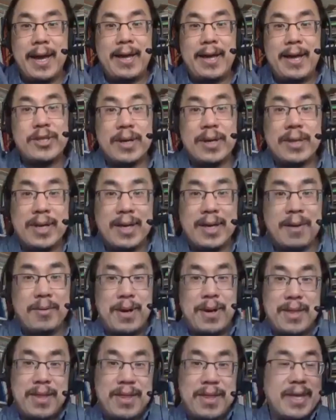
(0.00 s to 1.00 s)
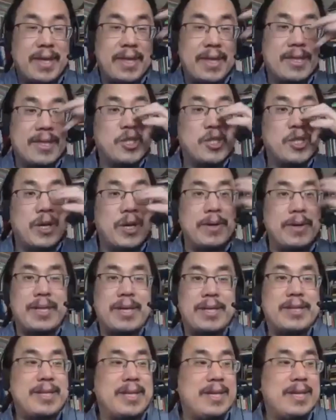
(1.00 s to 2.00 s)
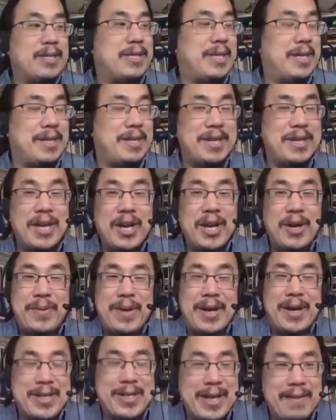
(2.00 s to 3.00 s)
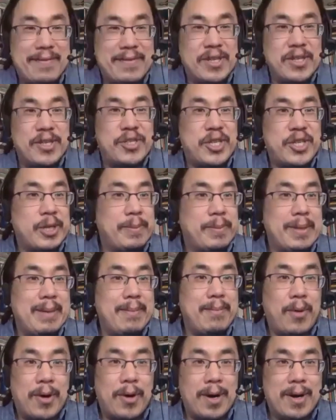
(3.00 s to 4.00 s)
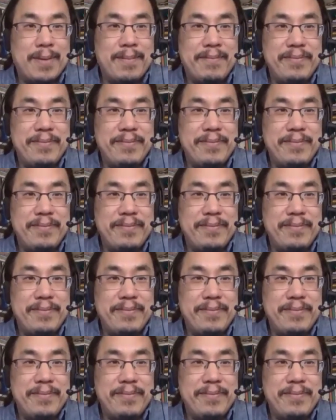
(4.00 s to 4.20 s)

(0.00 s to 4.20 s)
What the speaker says: And so I think one of the things this shows us is that we actually have considerably more